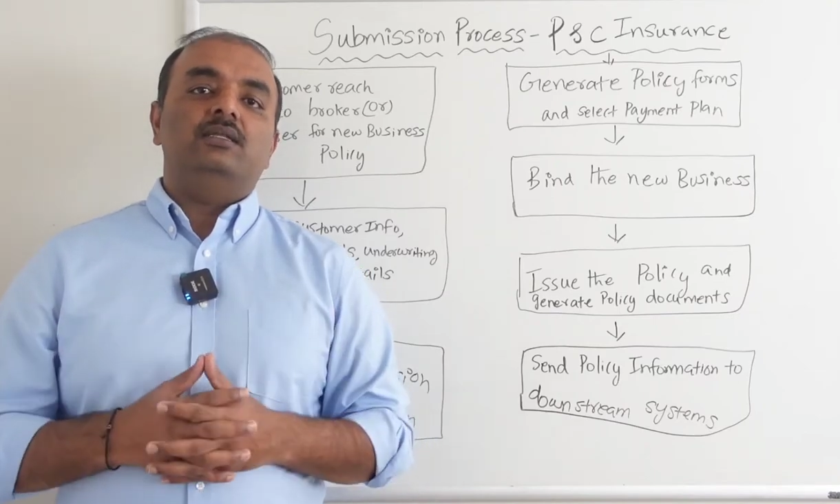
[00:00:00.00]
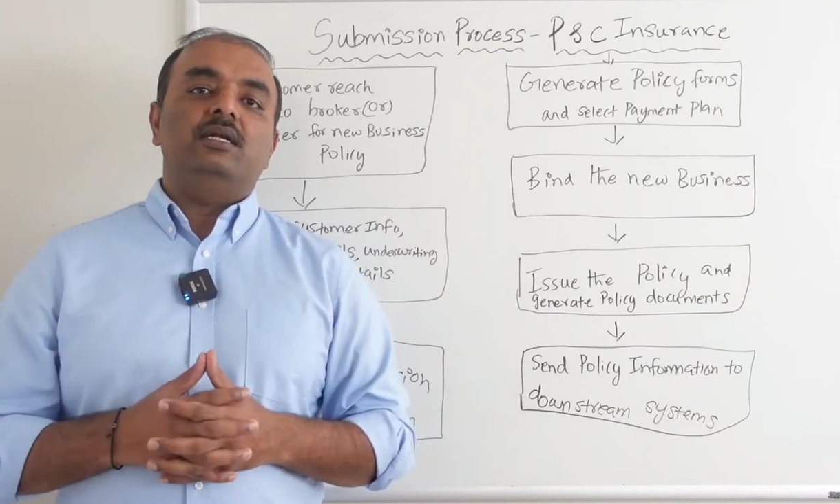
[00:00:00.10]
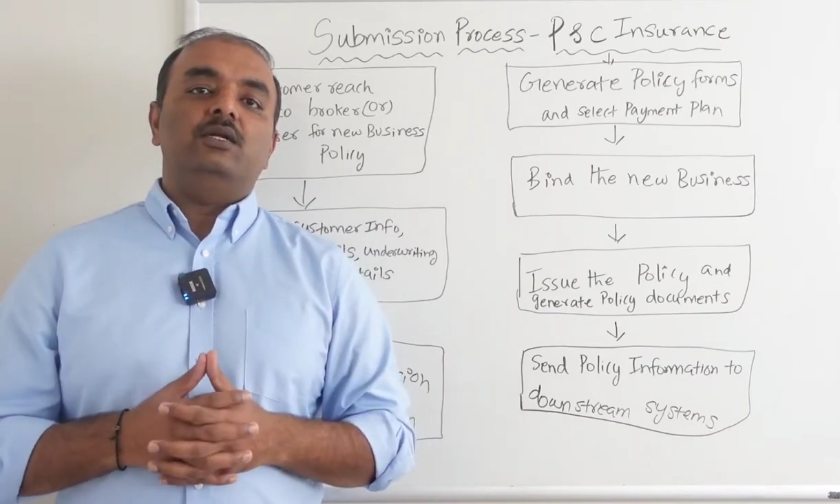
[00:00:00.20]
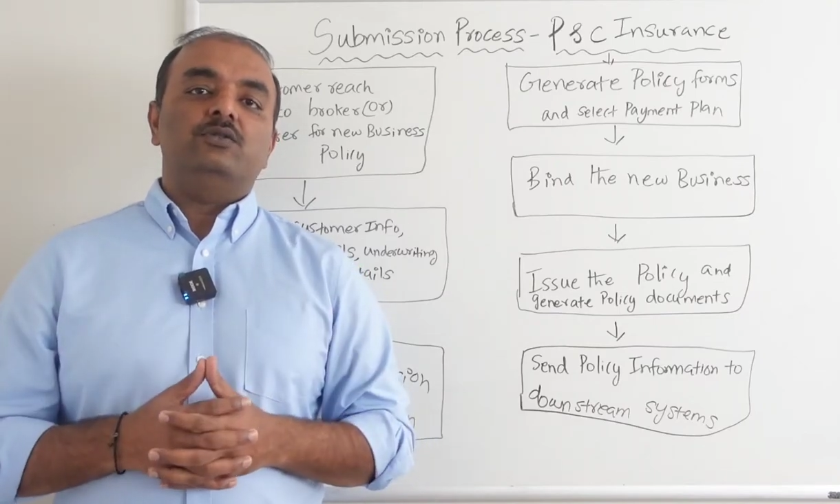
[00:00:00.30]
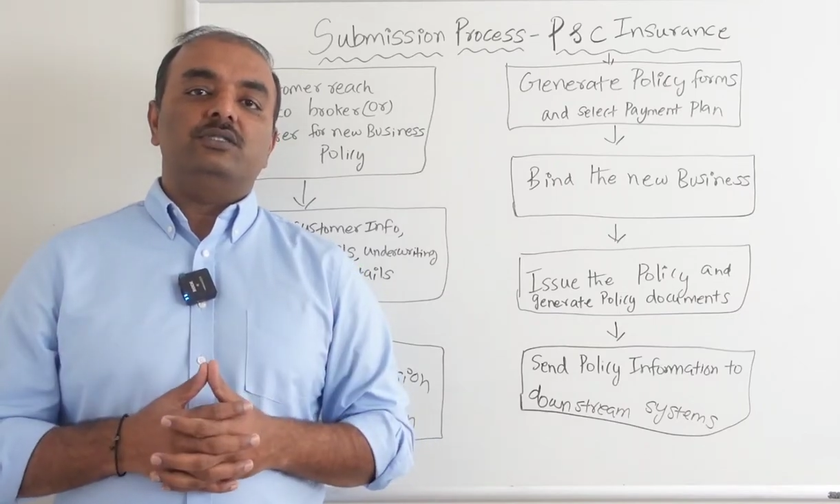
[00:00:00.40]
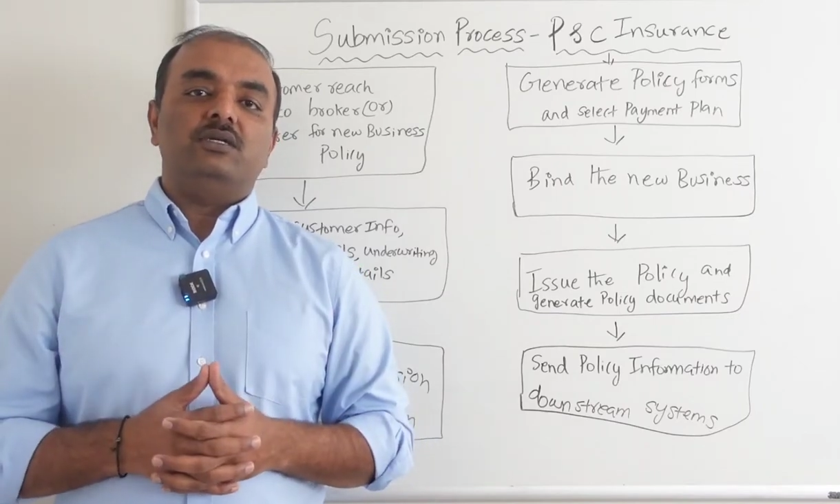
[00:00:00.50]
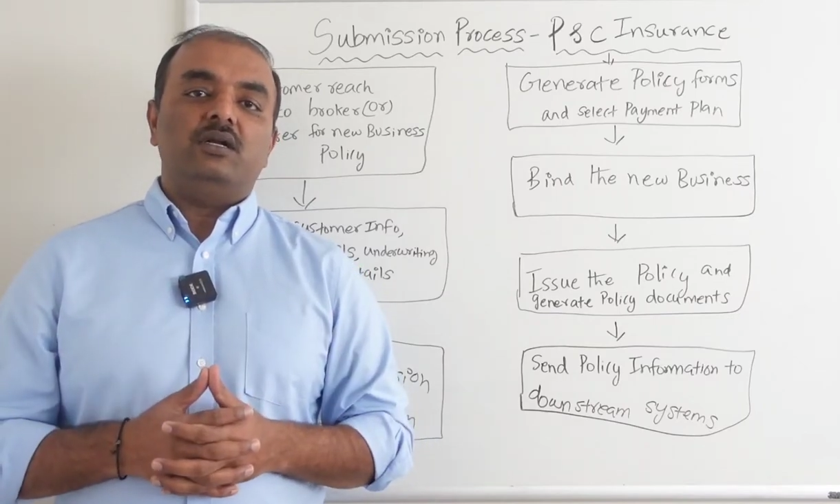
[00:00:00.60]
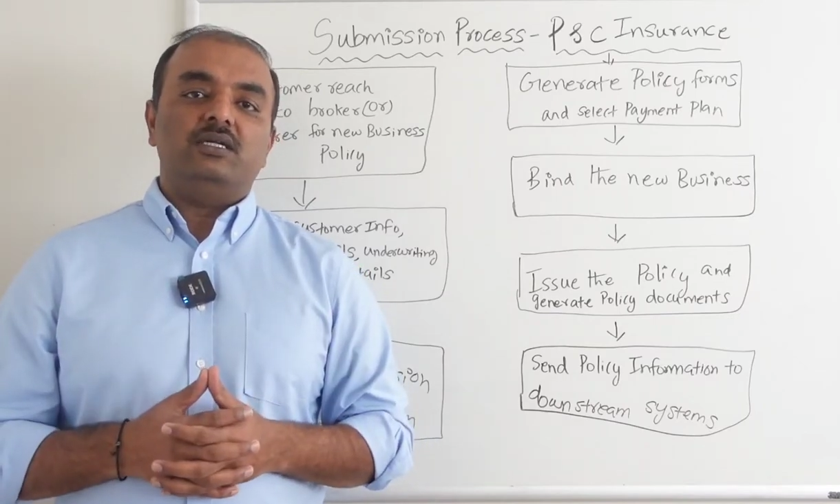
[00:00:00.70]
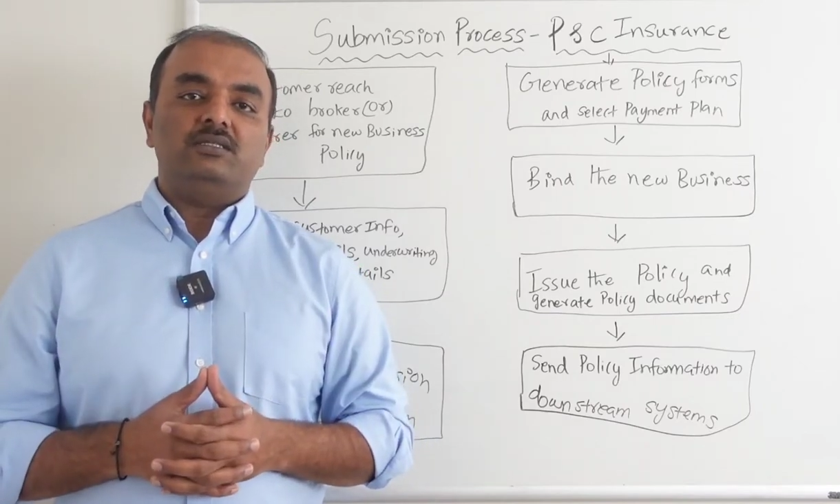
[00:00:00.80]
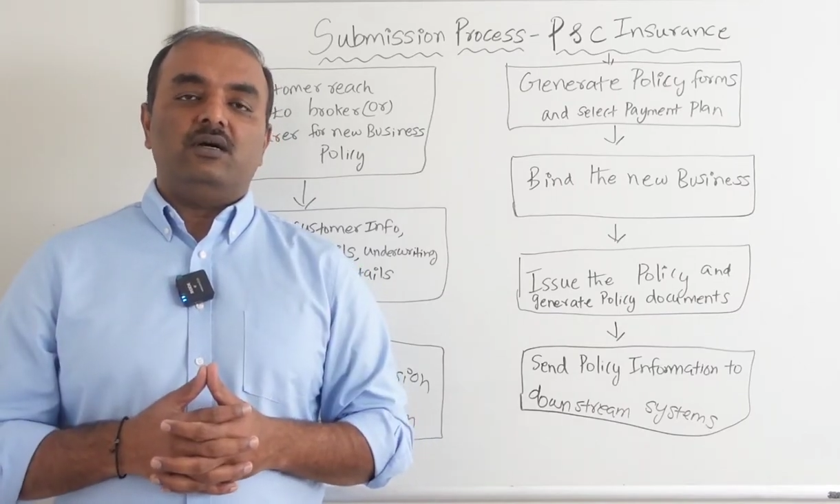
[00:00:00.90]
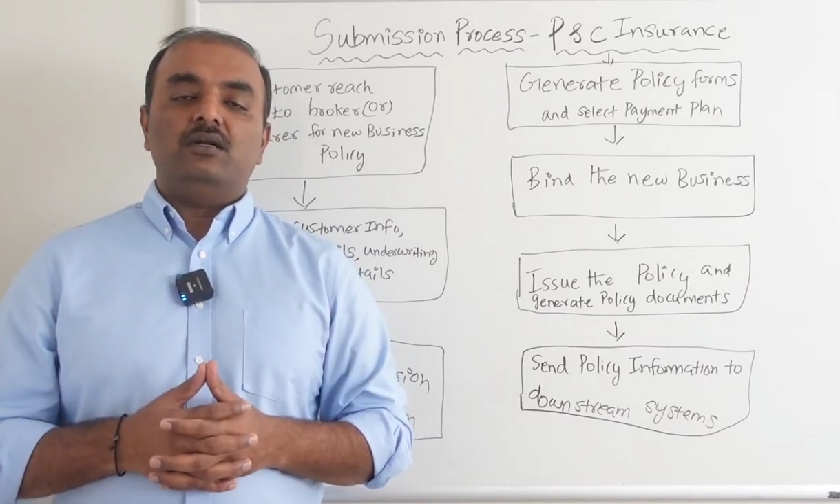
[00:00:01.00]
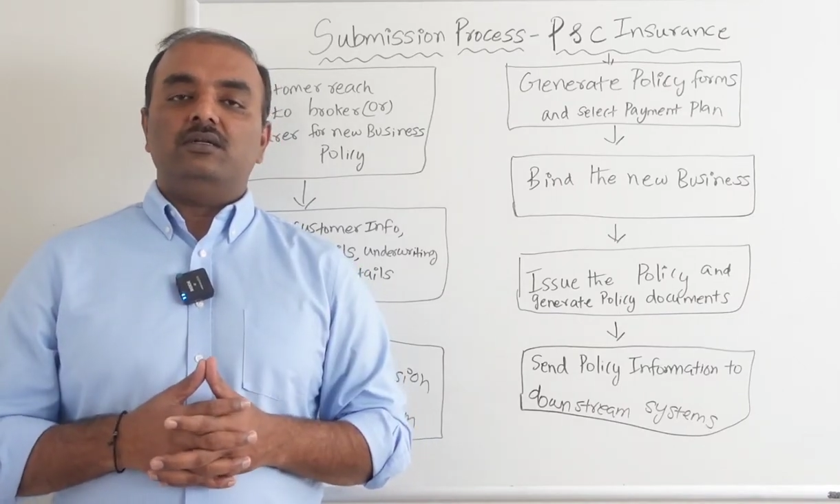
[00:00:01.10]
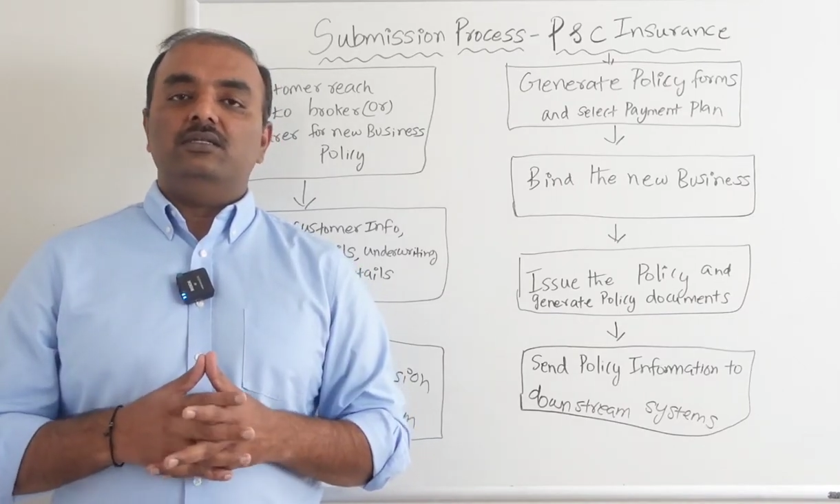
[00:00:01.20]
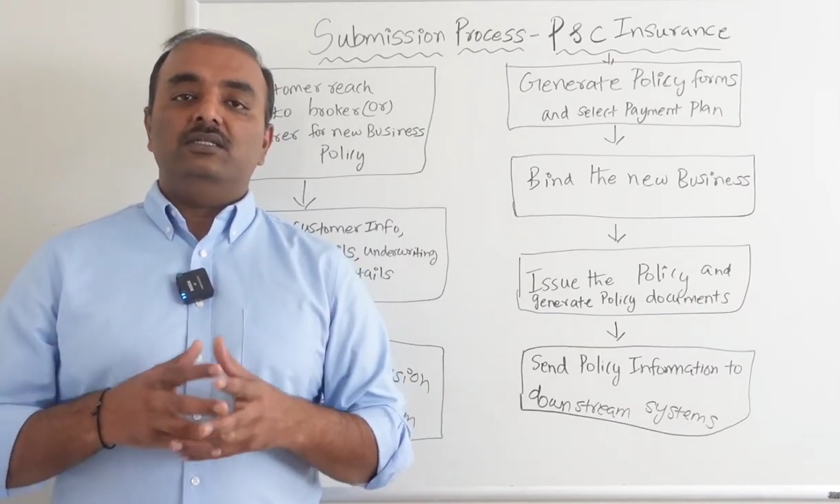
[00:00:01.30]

$3000 or